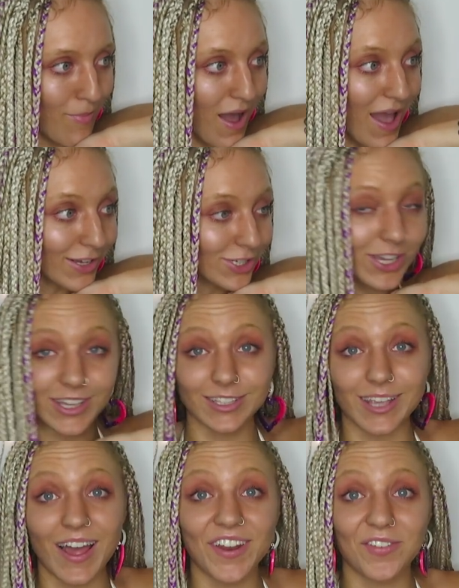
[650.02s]
I actually
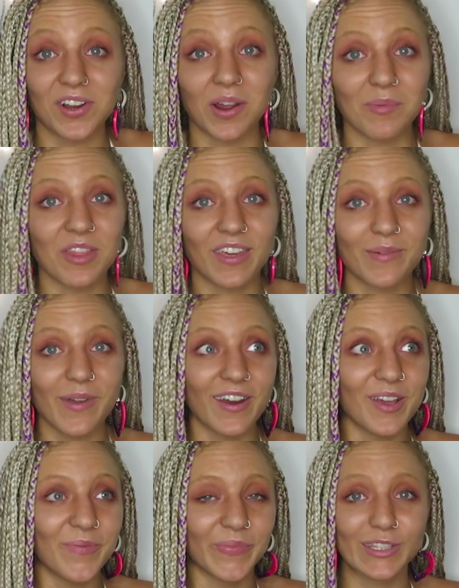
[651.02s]
get sad every time I think
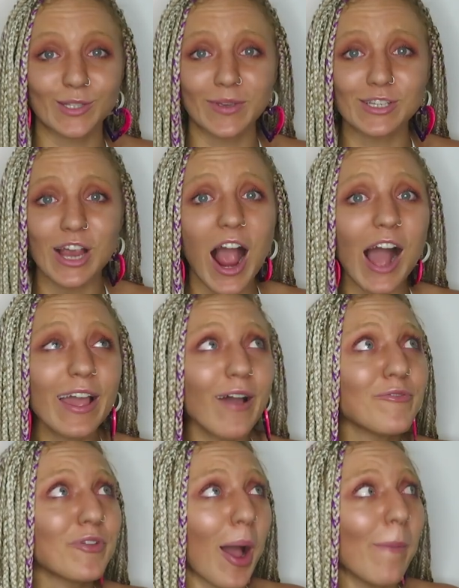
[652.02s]
about it. Especially,
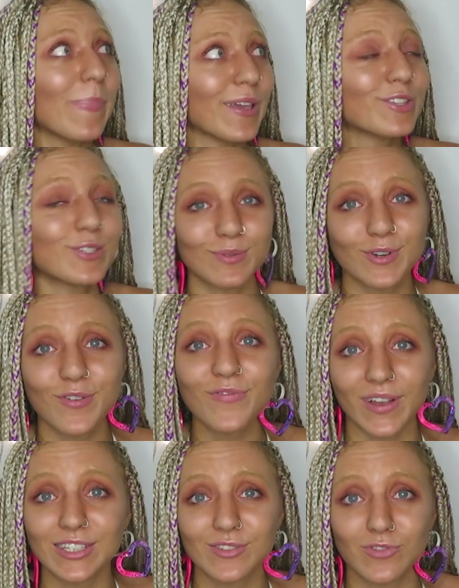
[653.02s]
I have not been to enough
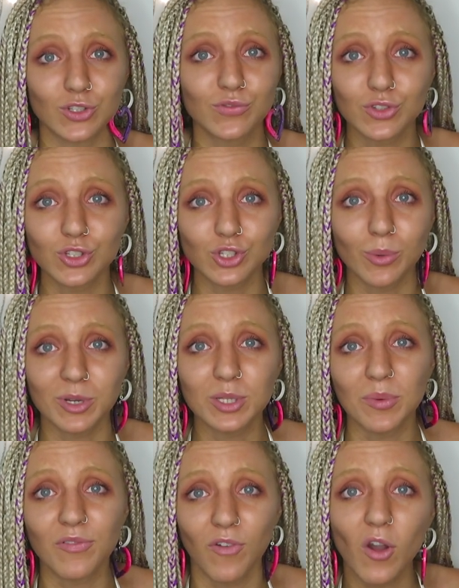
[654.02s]
festivals for the summer to
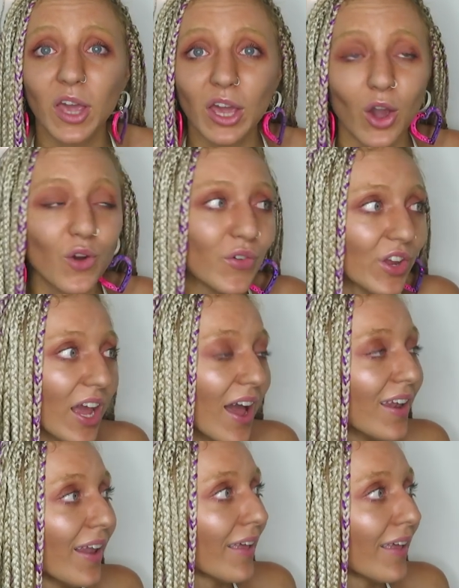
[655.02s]
be fucking over yet.